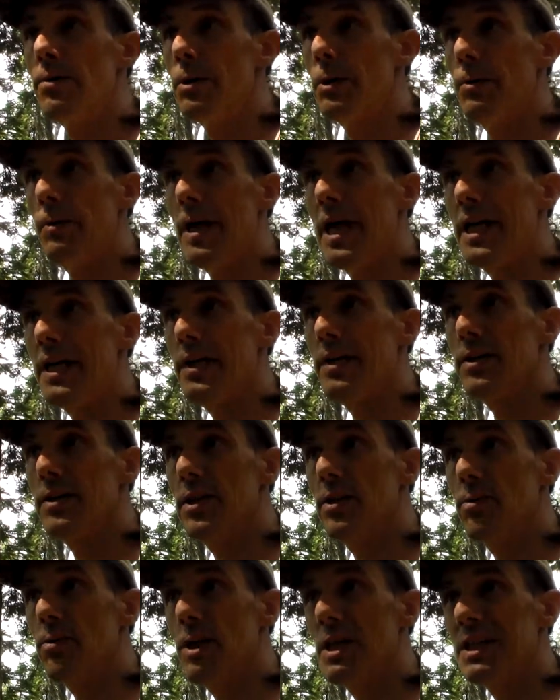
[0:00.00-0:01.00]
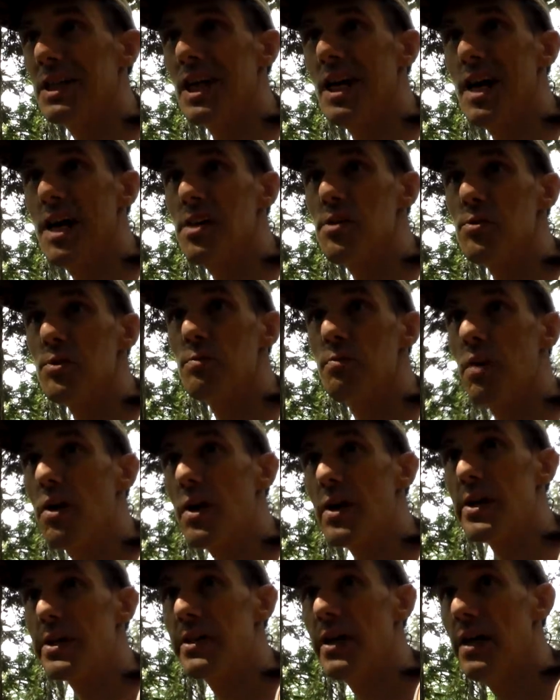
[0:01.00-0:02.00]
We ran into the one guy that was
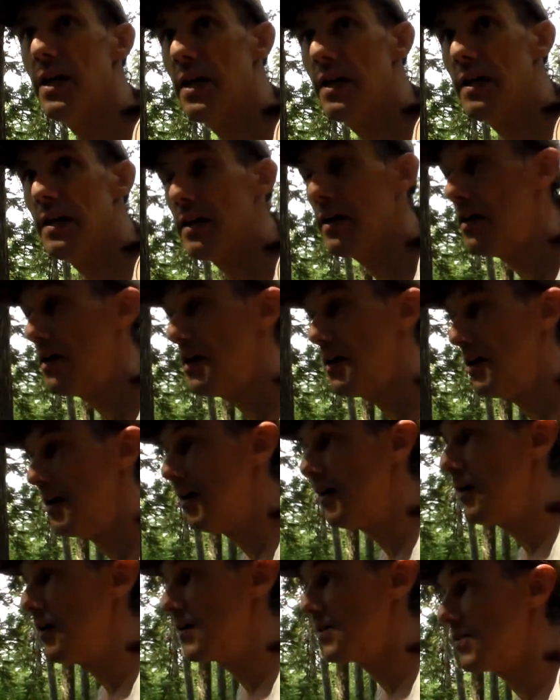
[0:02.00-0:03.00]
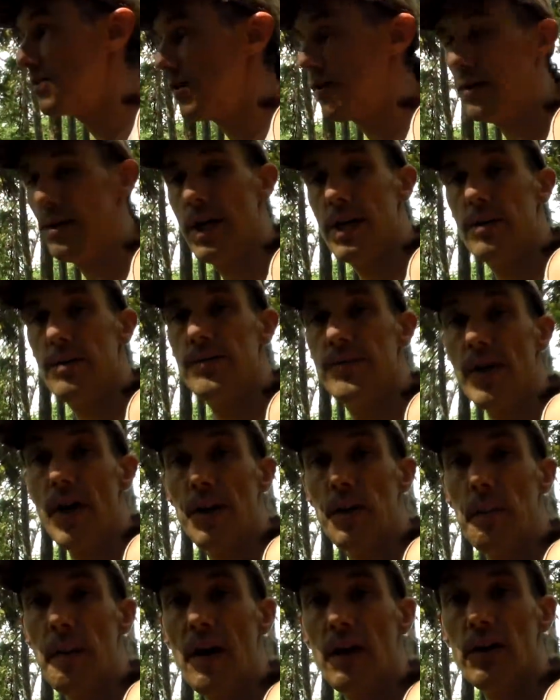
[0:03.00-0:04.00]
parked, so now we've
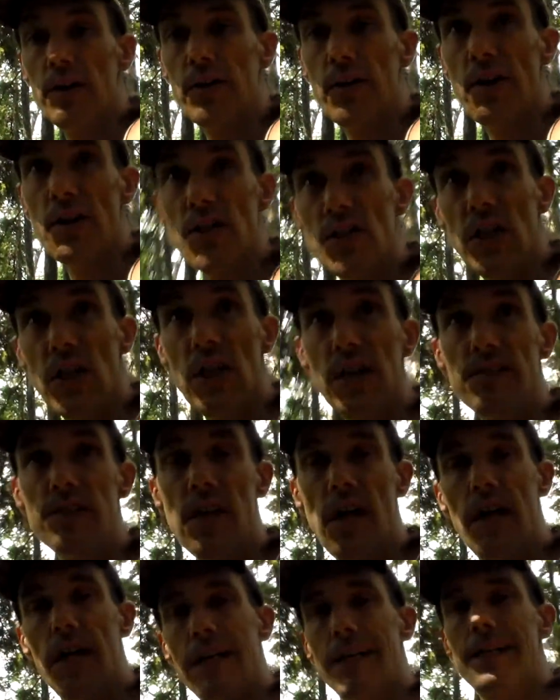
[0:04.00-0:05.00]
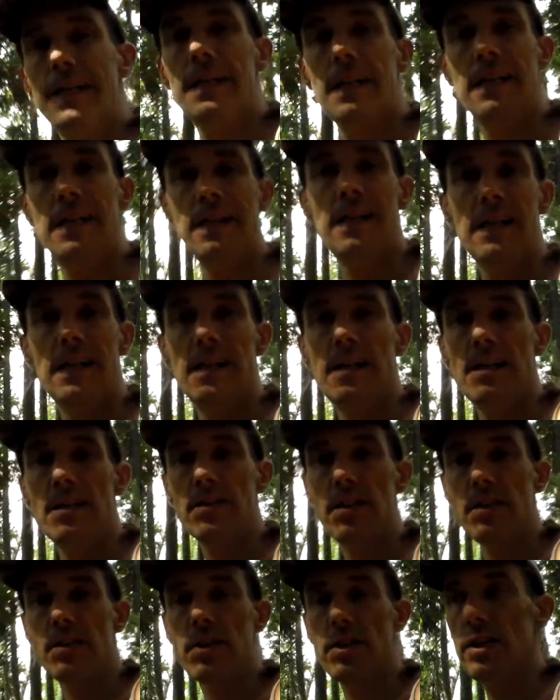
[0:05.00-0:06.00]
got the mountain to ourselves.
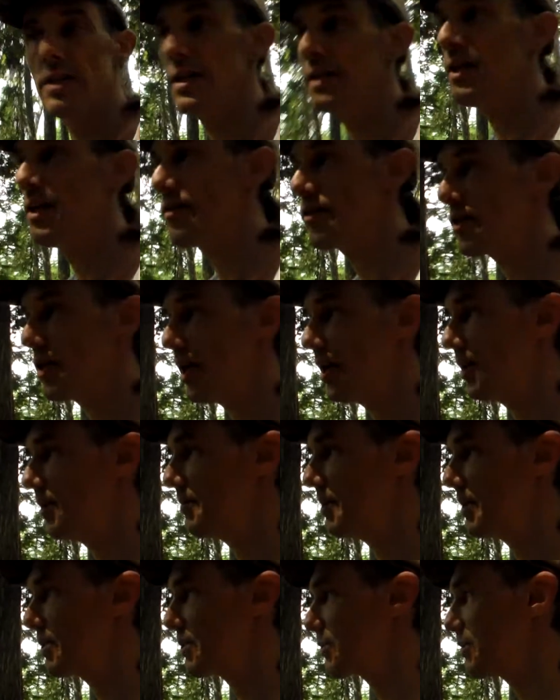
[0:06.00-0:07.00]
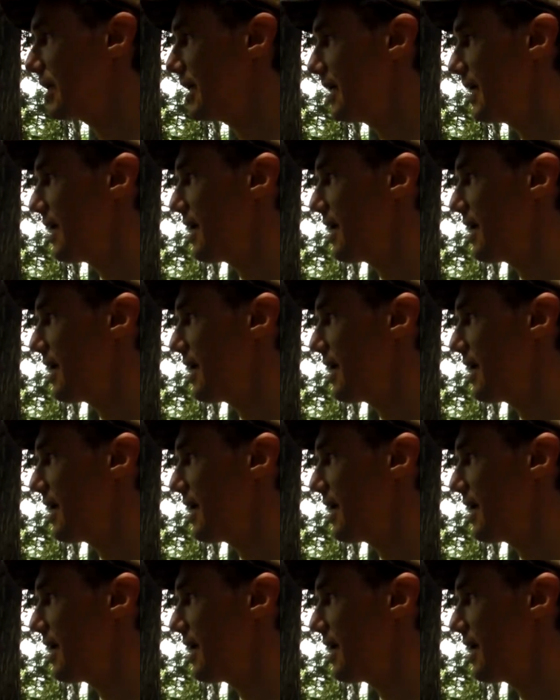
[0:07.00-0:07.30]
So that's good. Saw him on his way